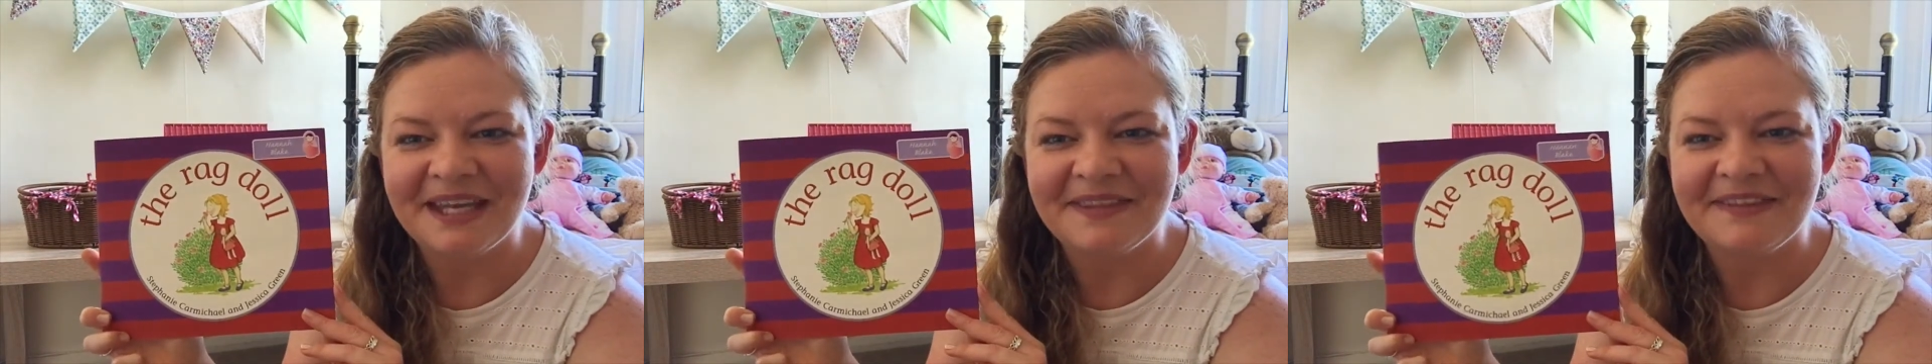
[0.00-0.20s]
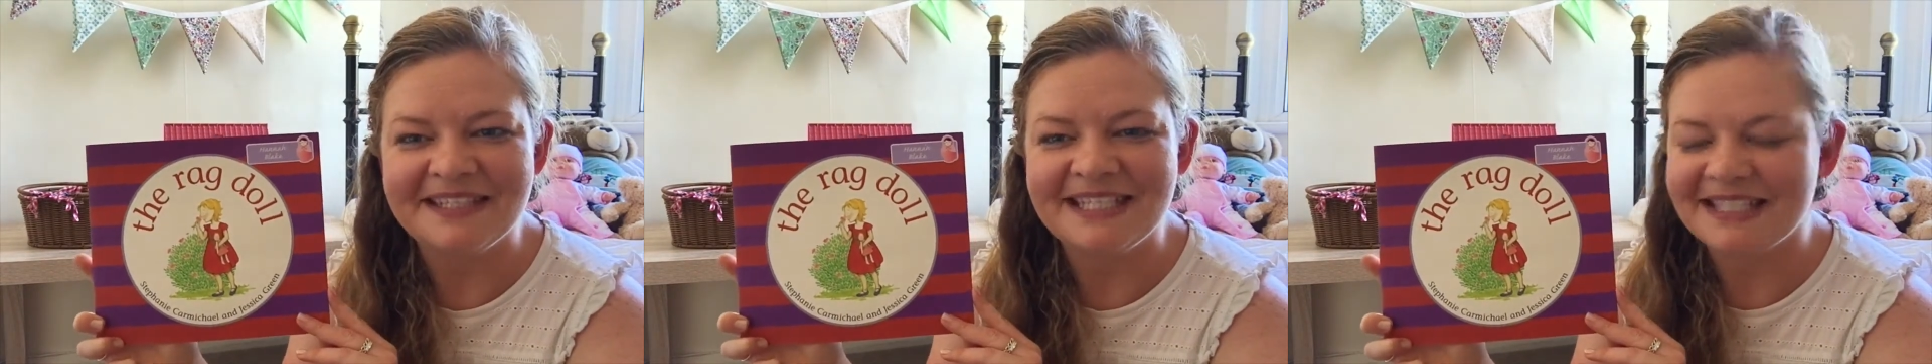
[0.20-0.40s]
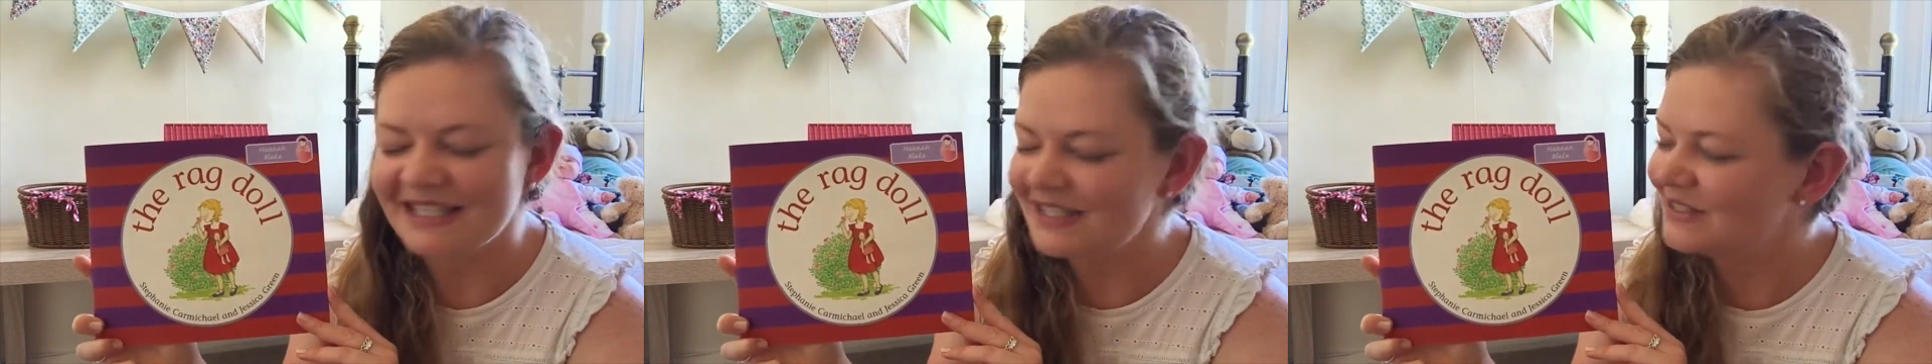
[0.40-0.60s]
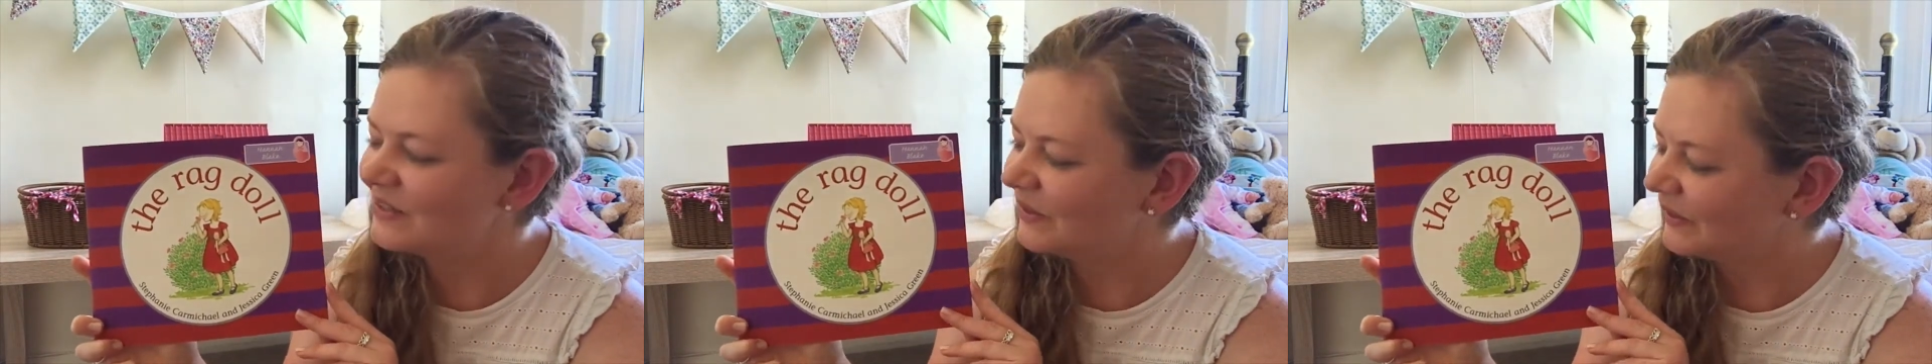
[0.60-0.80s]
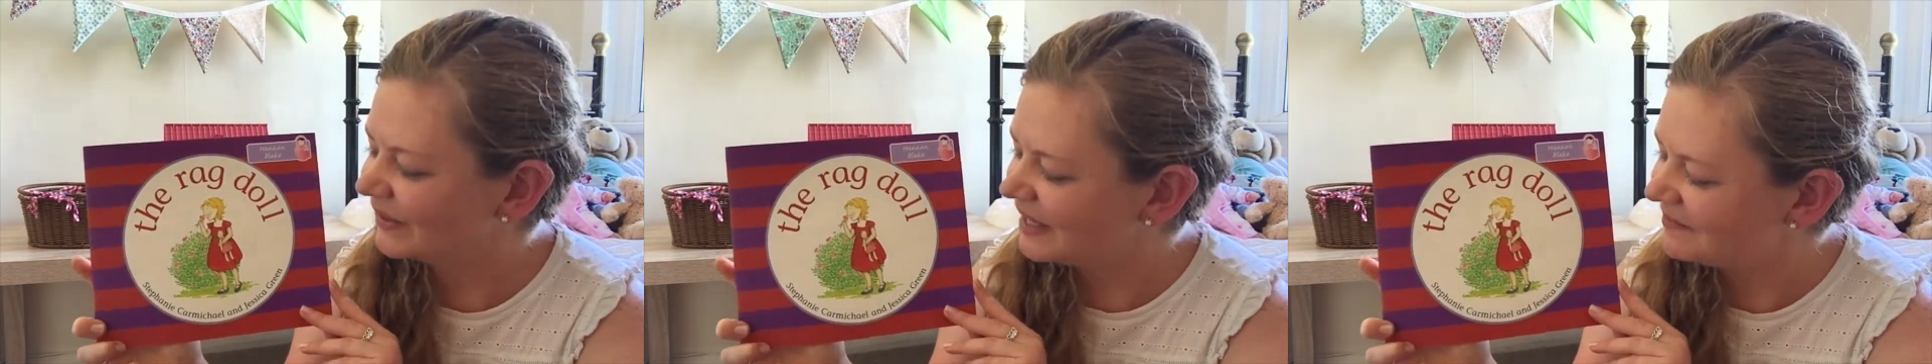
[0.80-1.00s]
This is a
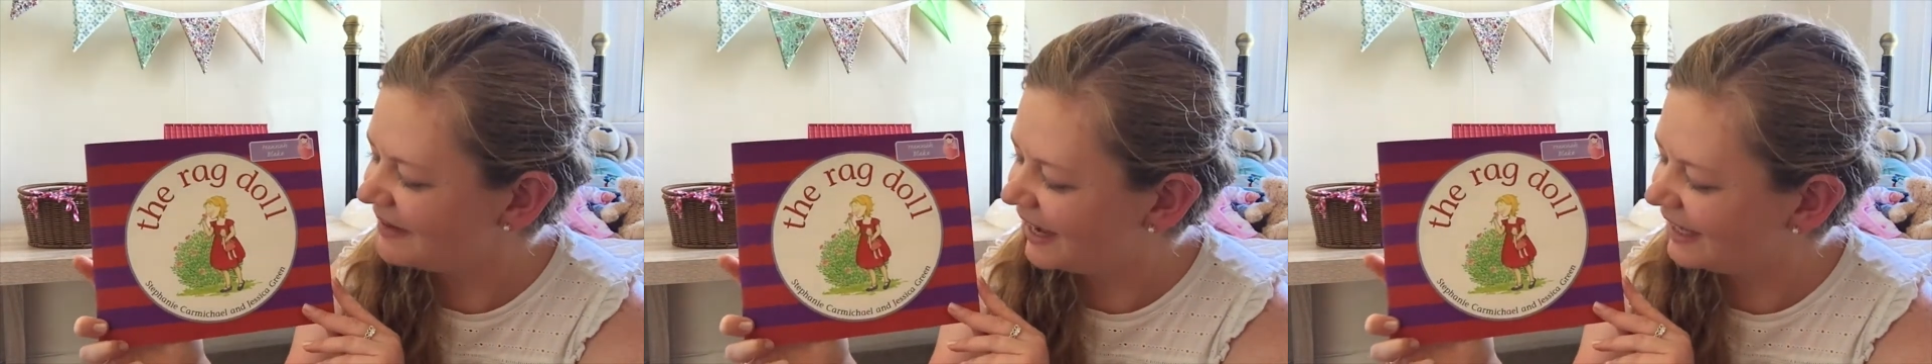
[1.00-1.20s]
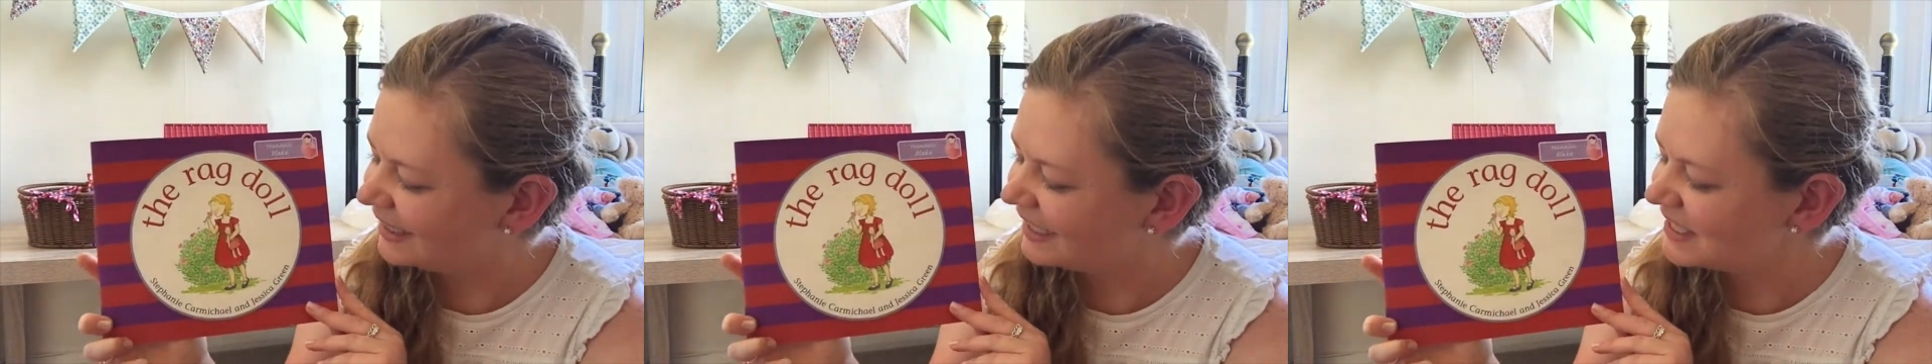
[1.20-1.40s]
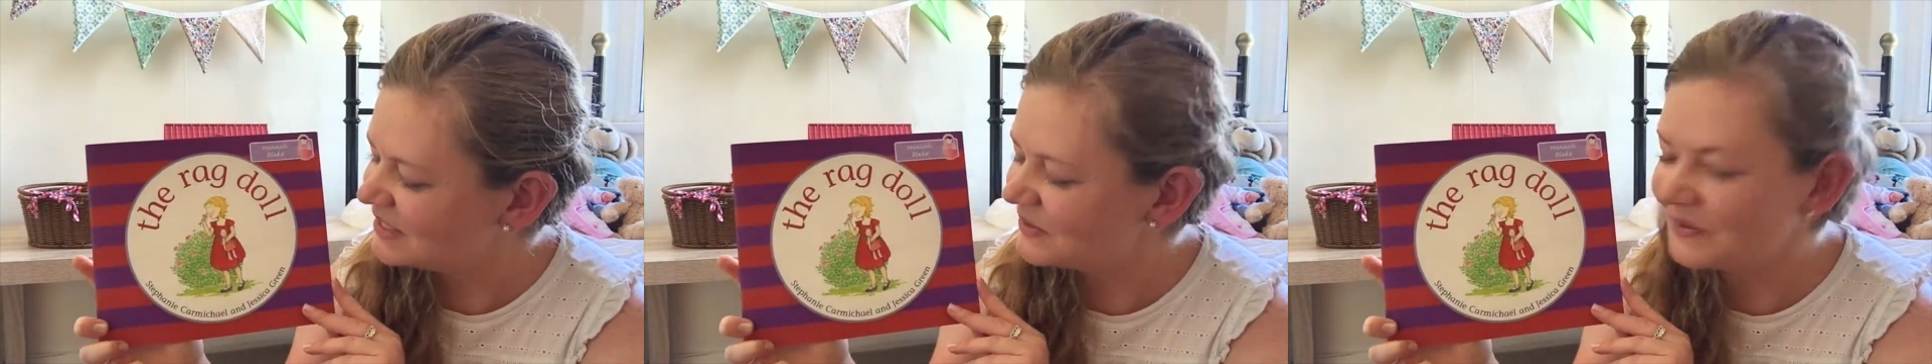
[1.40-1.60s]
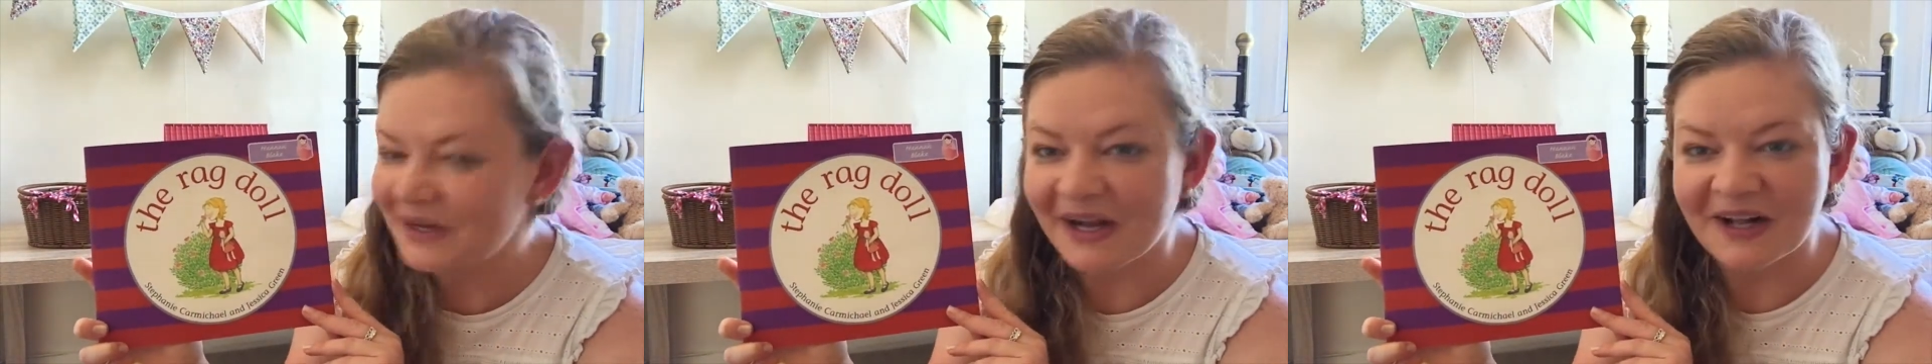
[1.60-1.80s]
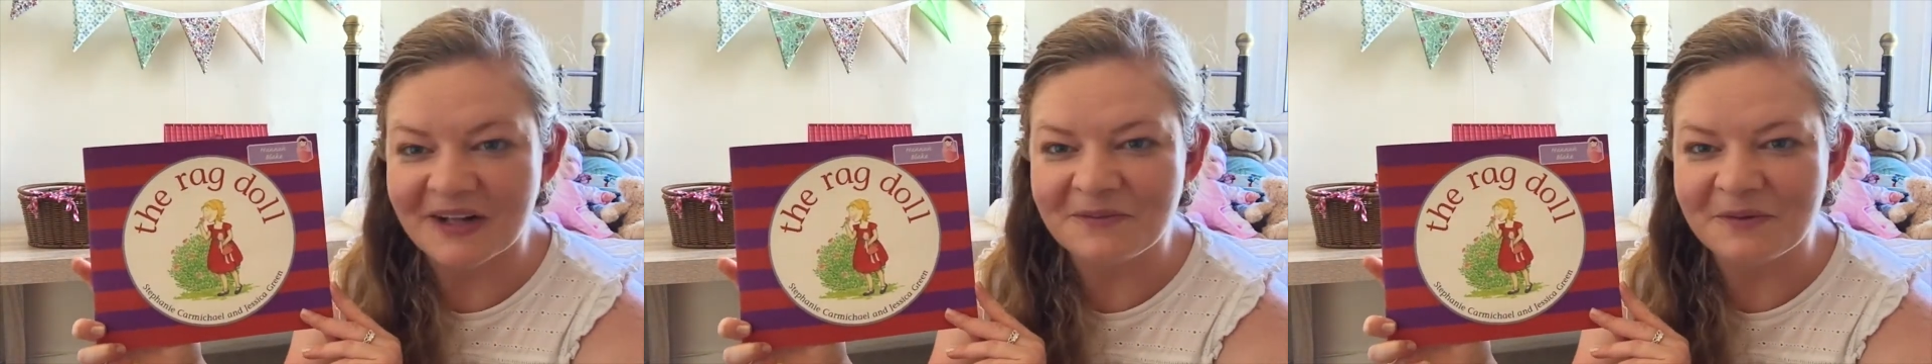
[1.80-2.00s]
story about a little girl.